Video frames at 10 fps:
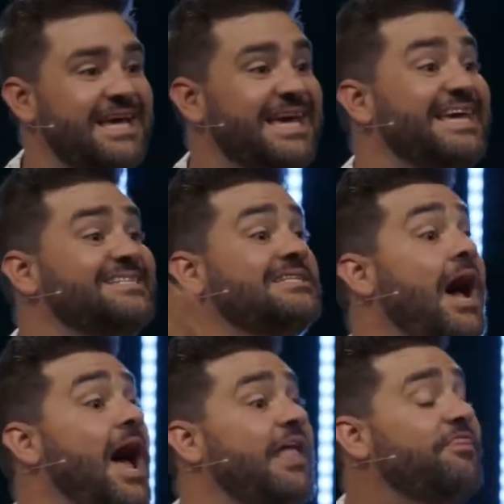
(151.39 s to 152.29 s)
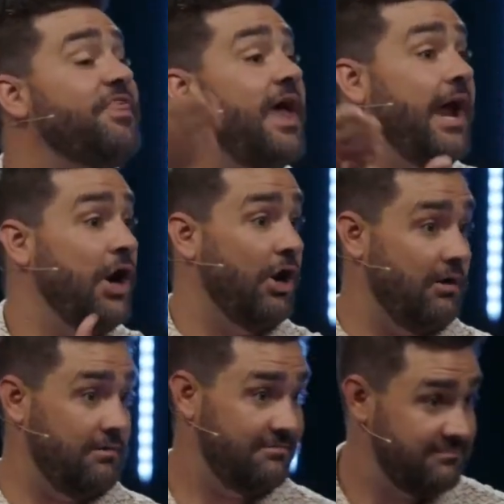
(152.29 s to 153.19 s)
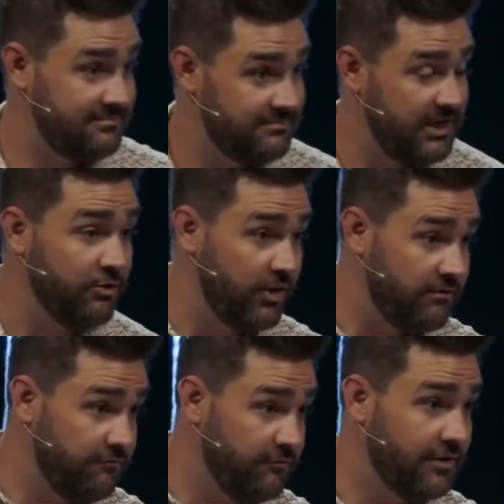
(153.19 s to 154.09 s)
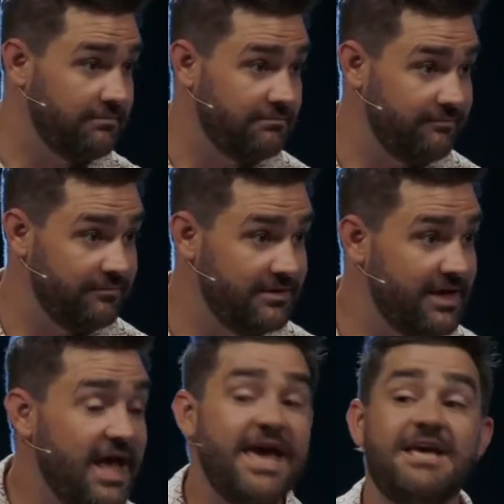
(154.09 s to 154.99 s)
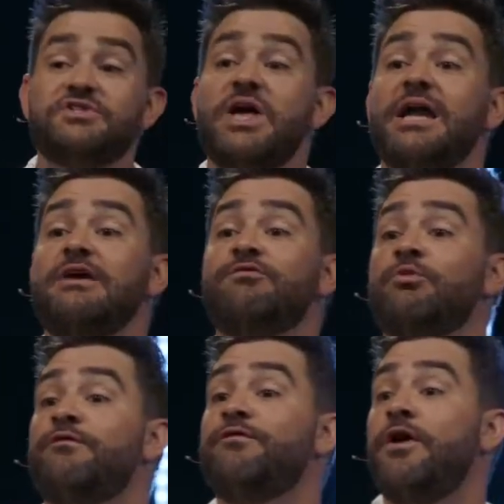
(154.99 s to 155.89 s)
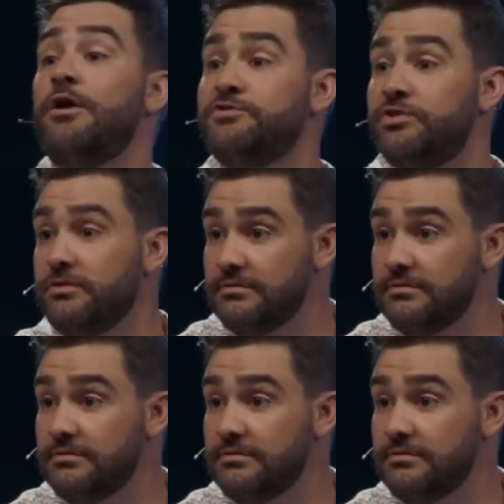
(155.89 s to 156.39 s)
He's not there in written form. He's not even referred to.